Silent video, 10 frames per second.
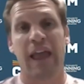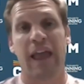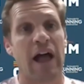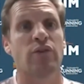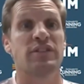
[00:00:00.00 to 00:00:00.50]

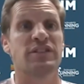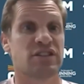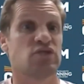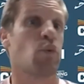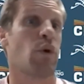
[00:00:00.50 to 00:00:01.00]

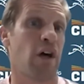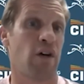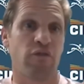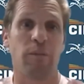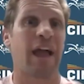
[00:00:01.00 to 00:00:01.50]
calories as
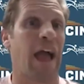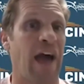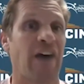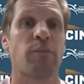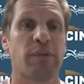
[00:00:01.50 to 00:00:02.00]
well from like a
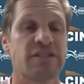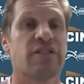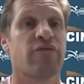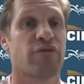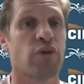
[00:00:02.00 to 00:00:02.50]
half a
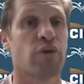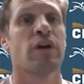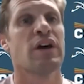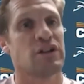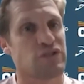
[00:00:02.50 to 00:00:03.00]
piece of
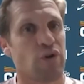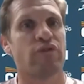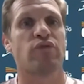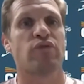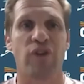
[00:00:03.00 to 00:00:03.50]
fruit. So
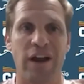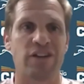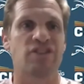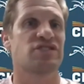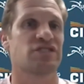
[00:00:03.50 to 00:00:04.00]
if you're trying
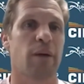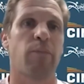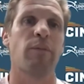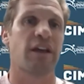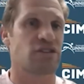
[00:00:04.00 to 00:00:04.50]
to just
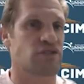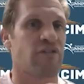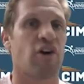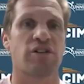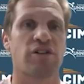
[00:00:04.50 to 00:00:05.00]
supplement because you're
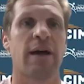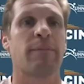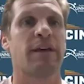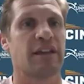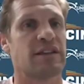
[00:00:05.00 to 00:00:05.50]
having a hard
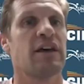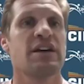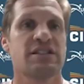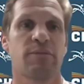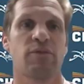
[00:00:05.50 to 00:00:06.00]
time getting
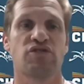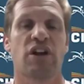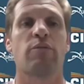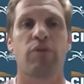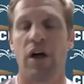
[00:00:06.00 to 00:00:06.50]
some of those
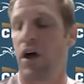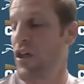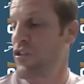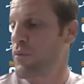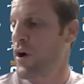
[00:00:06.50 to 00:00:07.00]

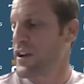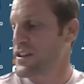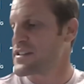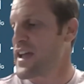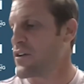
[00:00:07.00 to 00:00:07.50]
other
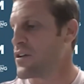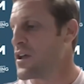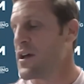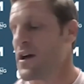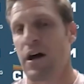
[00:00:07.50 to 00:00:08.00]
products down.
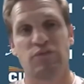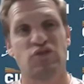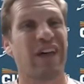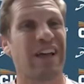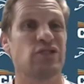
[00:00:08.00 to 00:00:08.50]

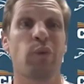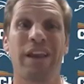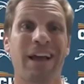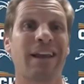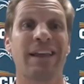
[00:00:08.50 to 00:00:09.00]
So that's the
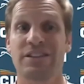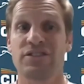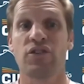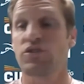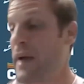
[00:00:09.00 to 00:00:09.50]
way to kind of get
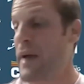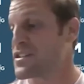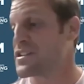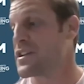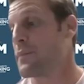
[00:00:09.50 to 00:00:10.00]
to those
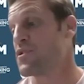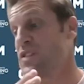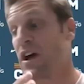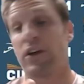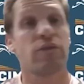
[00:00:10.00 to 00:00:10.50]
magic
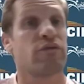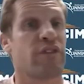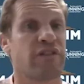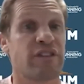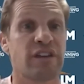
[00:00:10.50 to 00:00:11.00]
numbers,
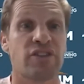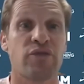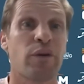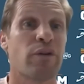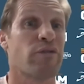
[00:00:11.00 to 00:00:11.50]
150 to
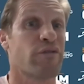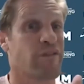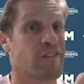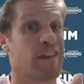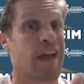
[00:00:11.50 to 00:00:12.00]

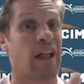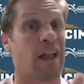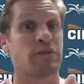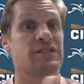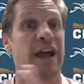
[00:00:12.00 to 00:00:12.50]
250
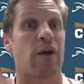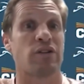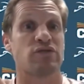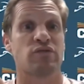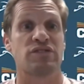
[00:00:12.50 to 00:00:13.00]
calories an
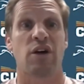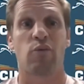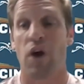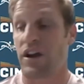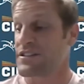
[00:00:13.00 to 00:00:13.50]
hour, as
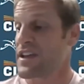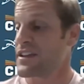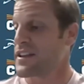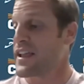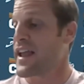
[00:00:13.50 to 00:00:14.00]

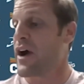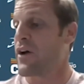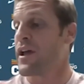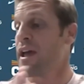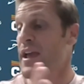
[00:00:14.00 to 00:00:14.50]
Roxanne laid out,